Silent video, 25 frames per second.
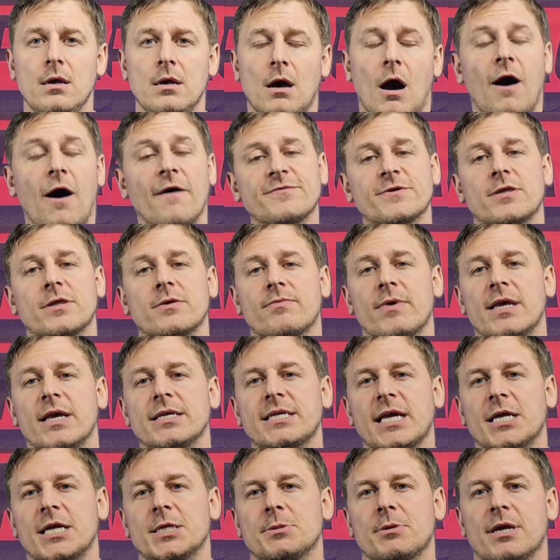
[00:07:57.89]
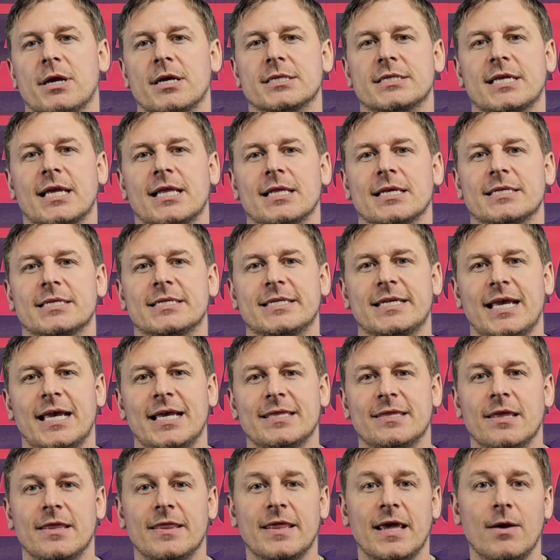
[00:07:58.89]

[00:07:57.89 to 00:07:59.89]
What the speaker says: After the race, Andrea Stella said that